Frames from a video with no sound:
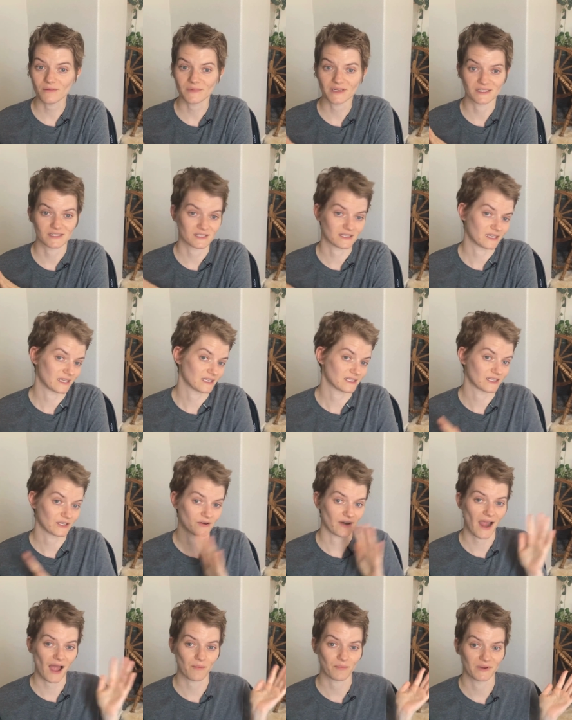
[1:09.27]
It's things that are
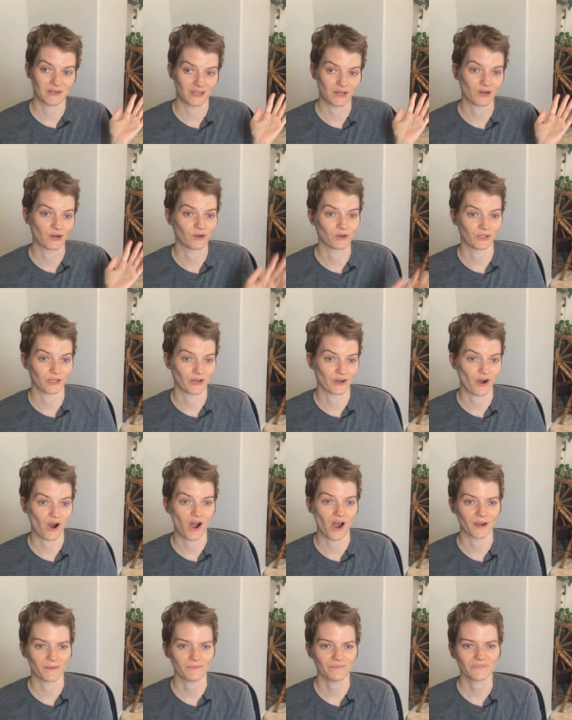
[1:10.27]
happening earlier
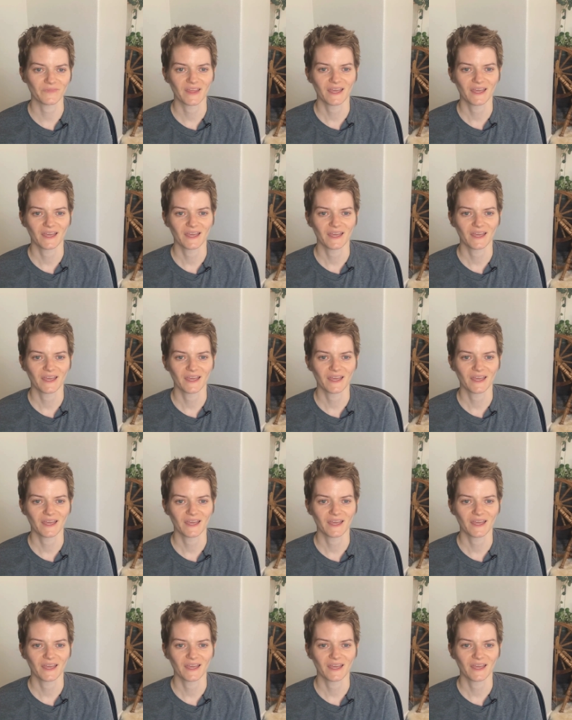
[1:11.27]
on.